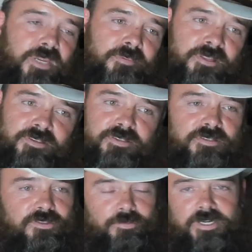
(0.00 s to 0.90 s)
maybe this
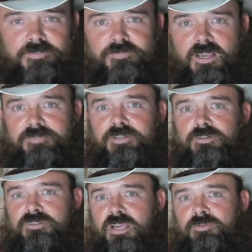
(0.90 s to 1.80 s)
is three to five
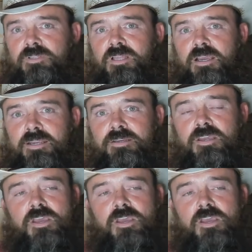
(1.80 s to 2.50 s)
years down the line,